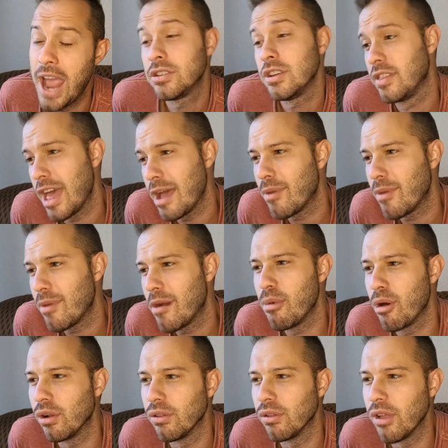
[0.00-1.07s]
Actually, that might
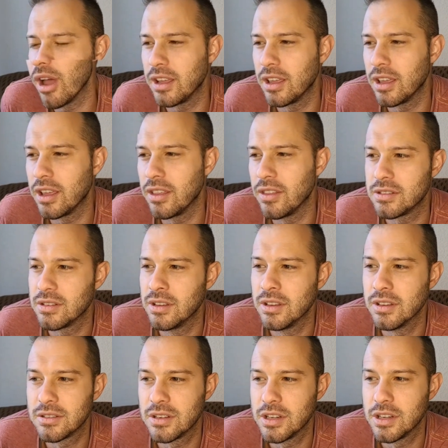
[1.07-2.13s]
be better lighting in this
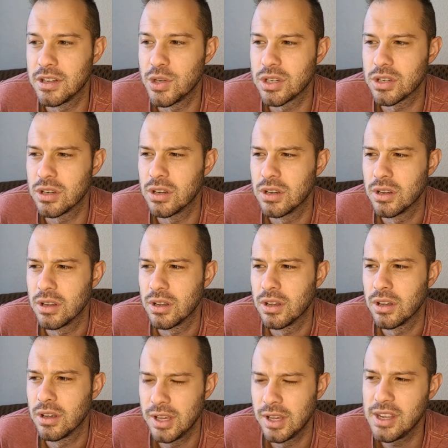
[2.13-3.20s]
in this situation.
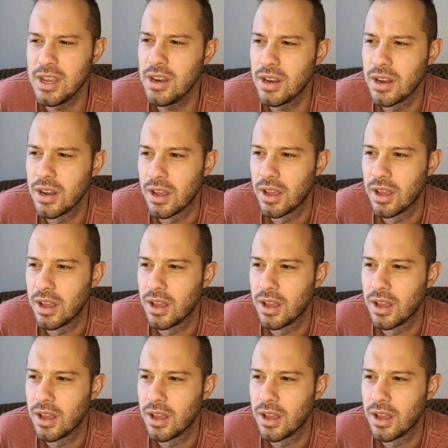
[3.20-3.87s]
Is it?